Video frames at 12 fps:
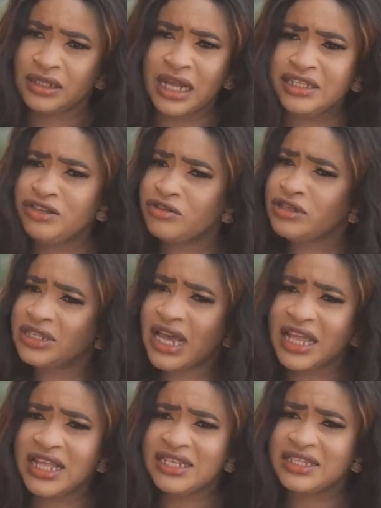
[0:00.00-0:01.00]
Daddy, your
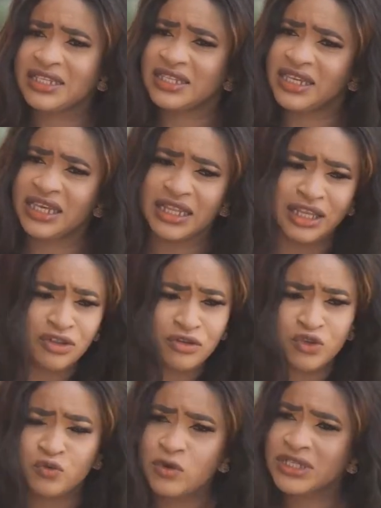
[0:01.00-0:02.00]
silence is killing
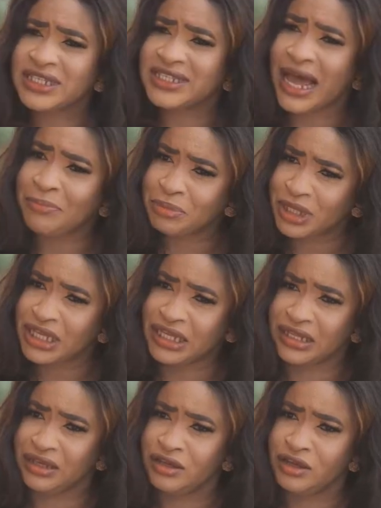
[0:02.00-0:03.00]
us. What is
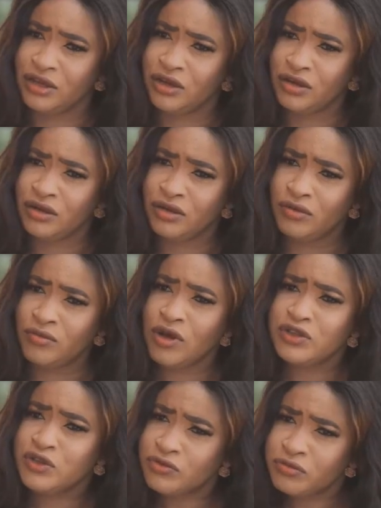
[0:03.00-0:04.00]
happening?
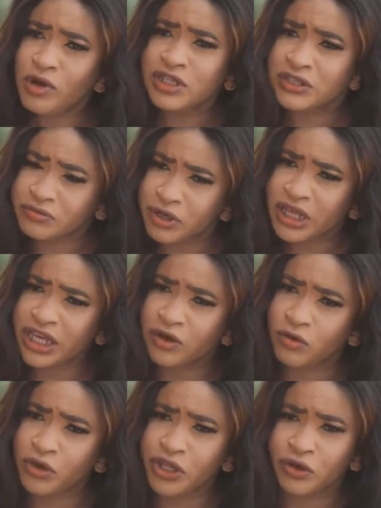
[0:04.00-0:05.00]
What's, what's really
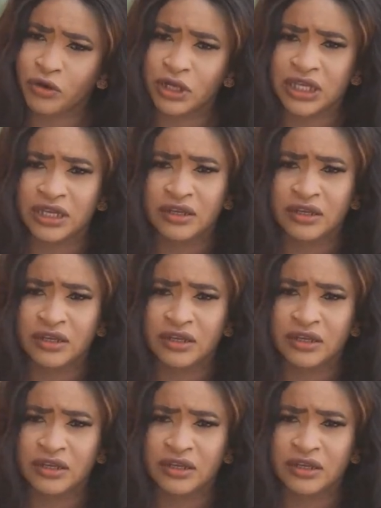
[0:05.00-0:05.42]
going on?